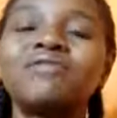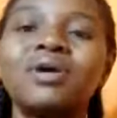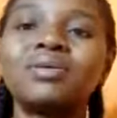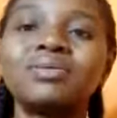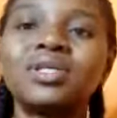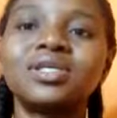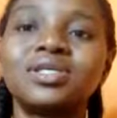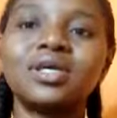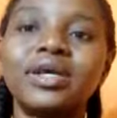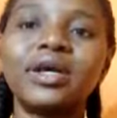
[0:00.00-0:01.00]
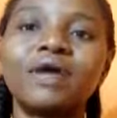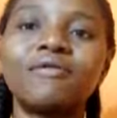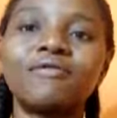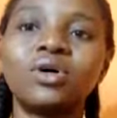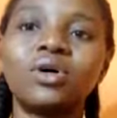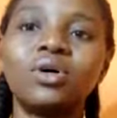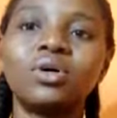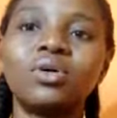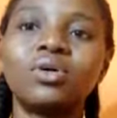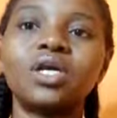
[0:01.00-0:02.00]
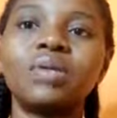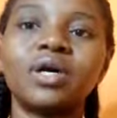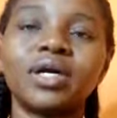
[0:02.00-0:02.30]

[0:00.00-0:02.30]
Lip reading: If you want them to do an advert for you, they